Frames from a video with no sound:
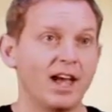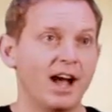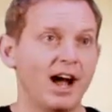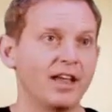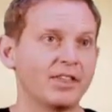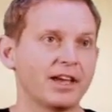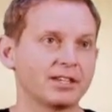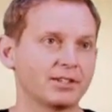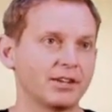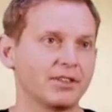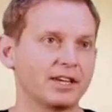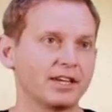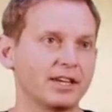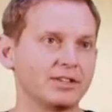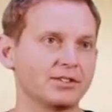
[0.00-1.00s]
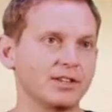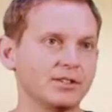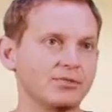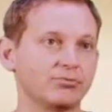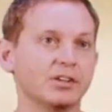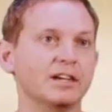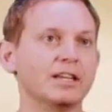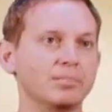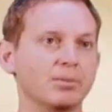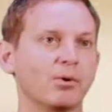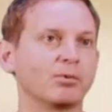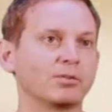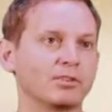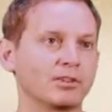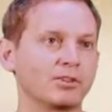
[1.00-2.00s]
And that's, I think, is really
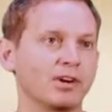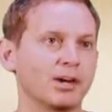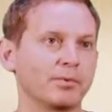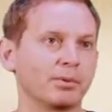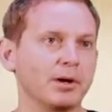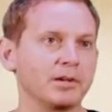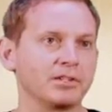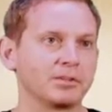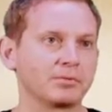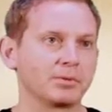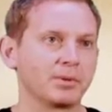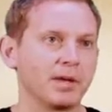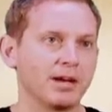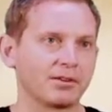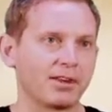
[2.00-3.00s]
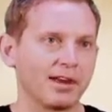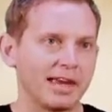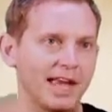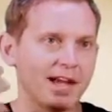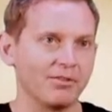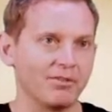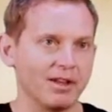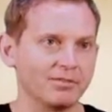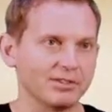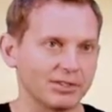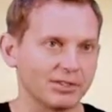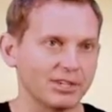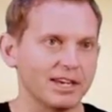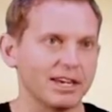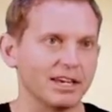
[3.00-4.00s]
important to the creative process. Without going out there and
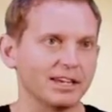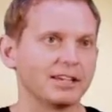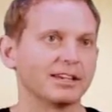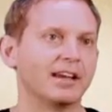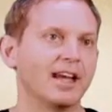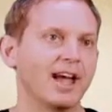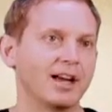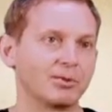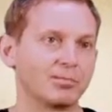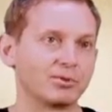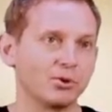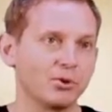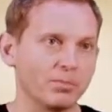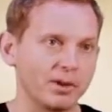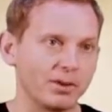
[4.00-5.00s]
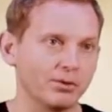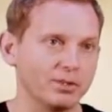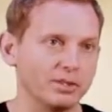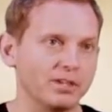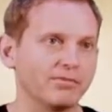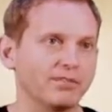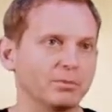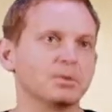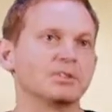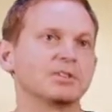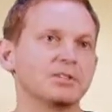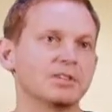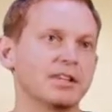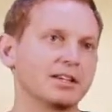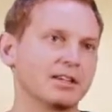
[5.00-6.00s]
seeing and absorbing all these
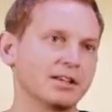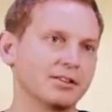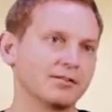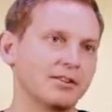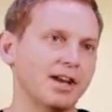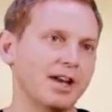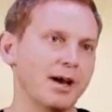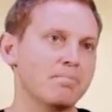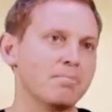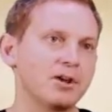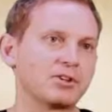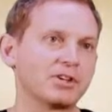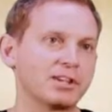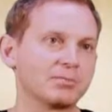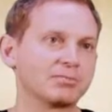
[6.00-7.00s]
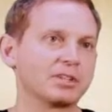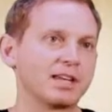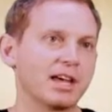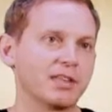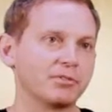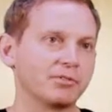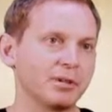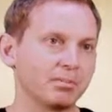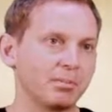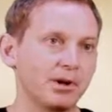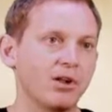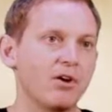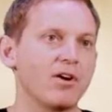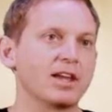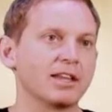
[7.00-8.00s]
influences and then kind of meshing them together and
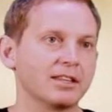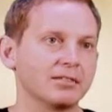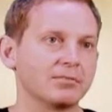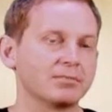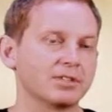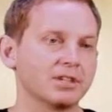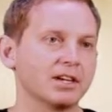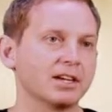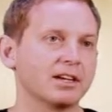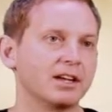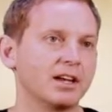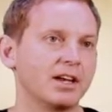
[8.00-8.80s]
applying them to